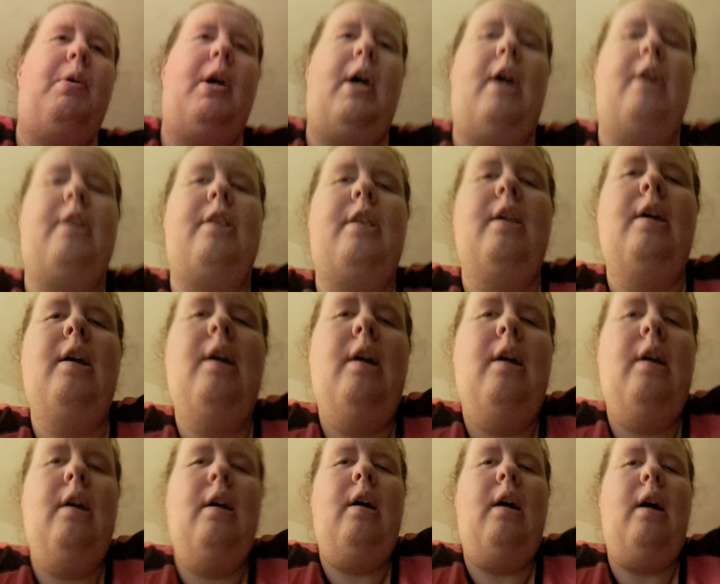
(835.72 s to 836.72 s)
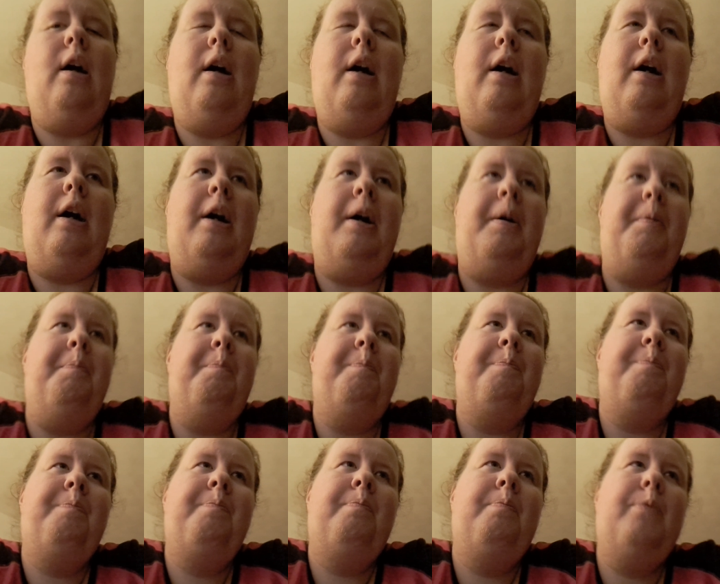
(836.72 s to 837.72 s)
with um
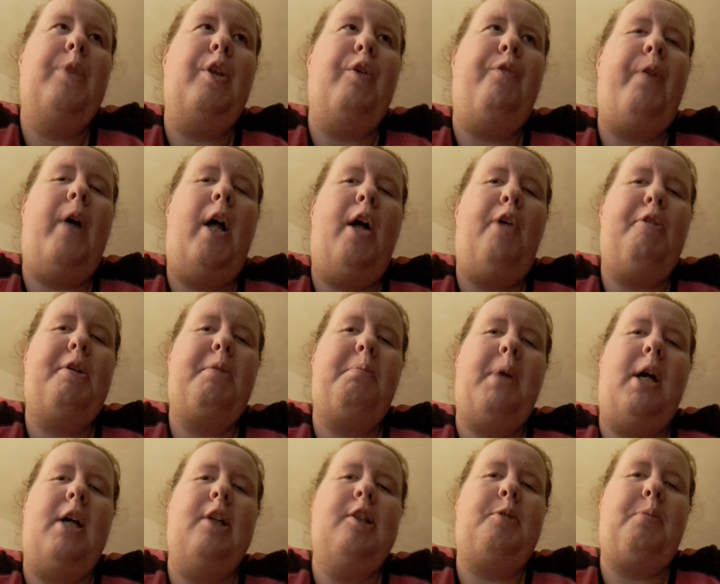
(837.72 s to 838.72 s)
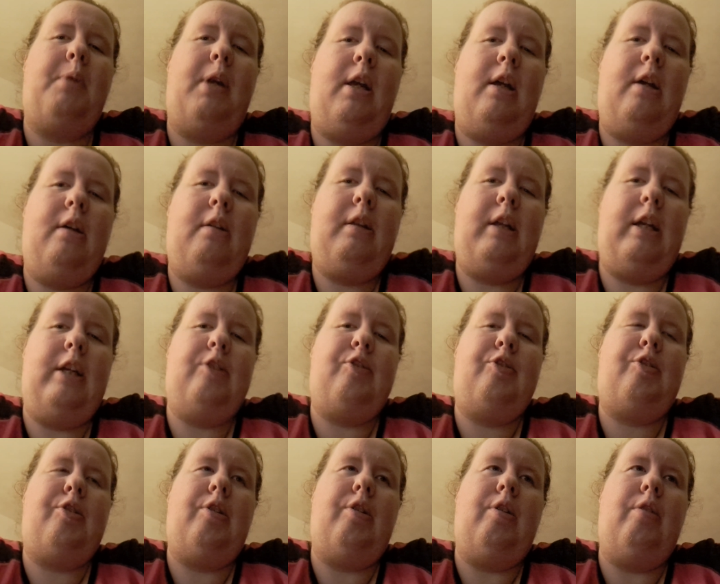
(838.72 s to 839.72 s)
the following months when it
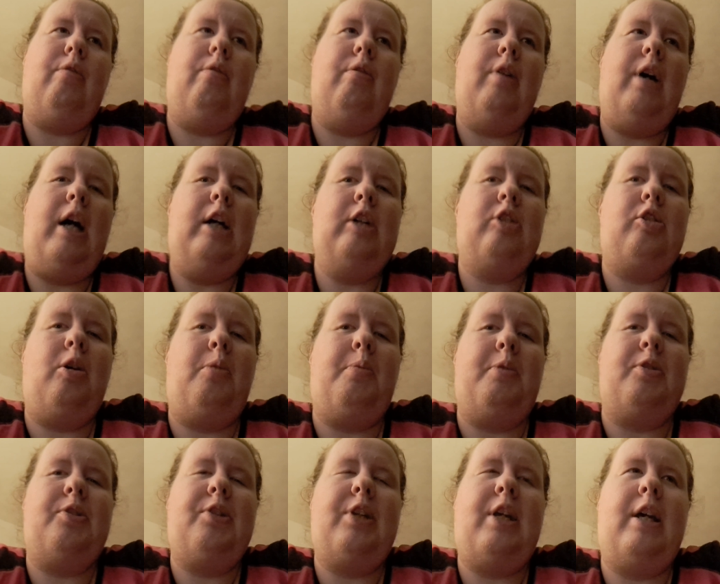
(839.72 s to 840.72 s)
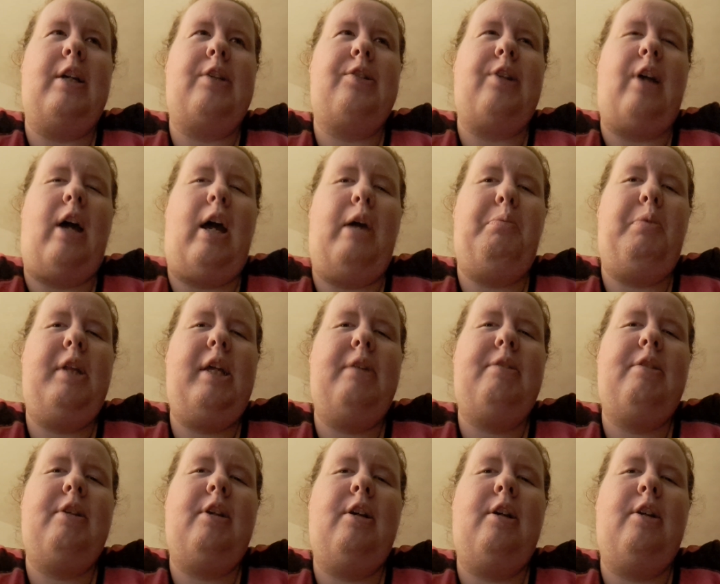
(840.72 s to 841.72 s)
leads to October 6th. I
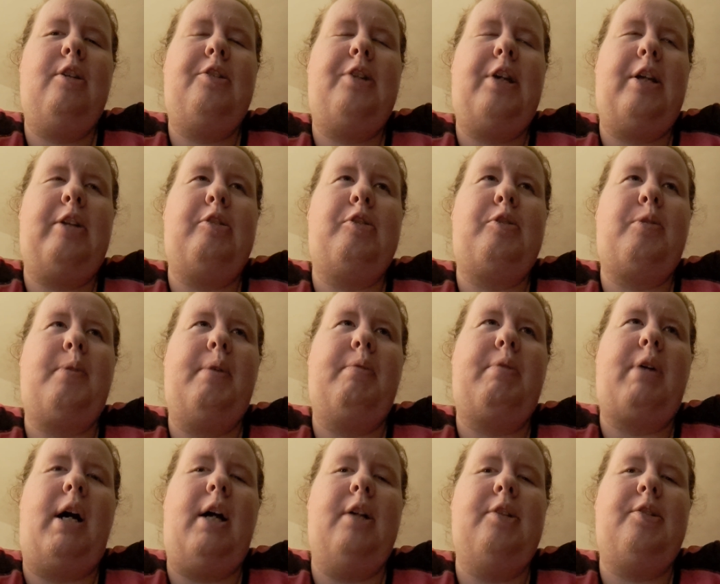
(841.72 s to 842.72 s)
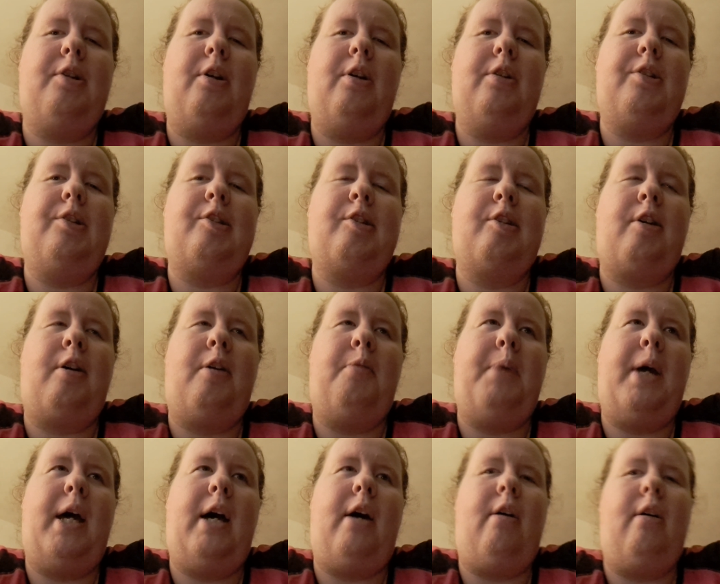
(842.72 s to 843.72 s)
believe the Taylor Swift concert doesn't
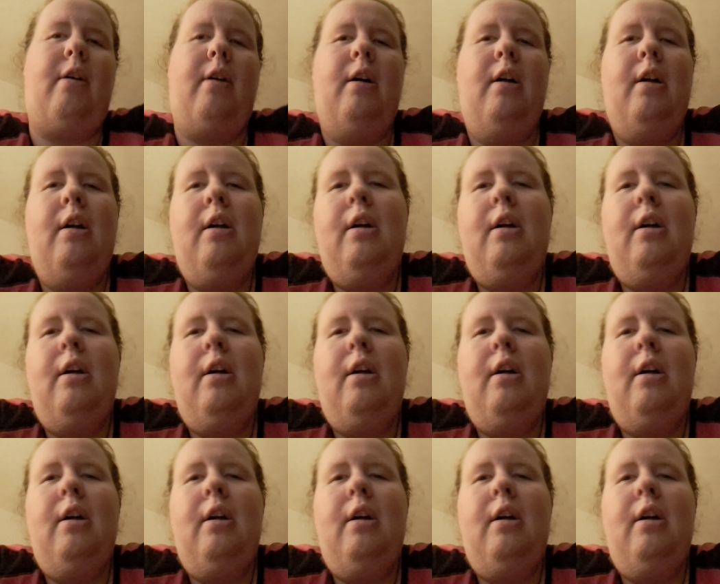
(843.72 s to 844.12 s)
come out